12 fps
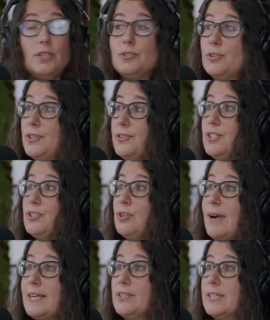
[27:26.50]
so that this
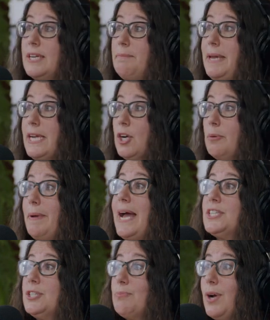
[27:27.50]
director can make her
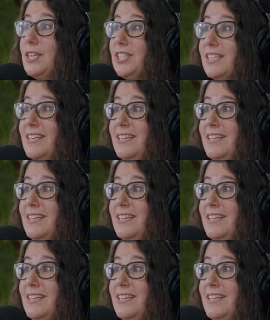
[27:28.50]
passion project.